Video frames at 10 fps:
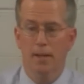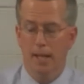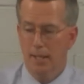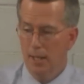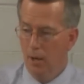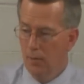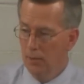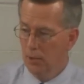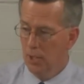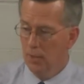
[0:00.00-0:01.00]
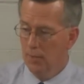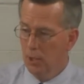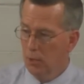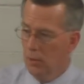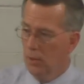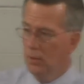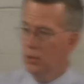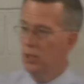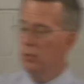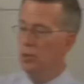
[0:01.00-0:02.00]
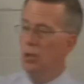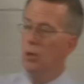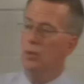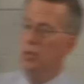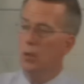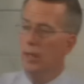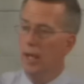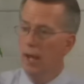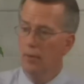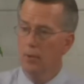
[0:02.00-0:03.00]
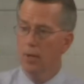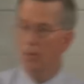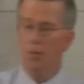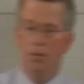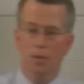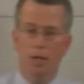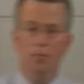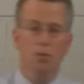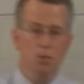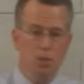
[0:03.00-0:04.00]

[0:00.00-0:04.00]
And he often said of Israel that she was always going after other lovers.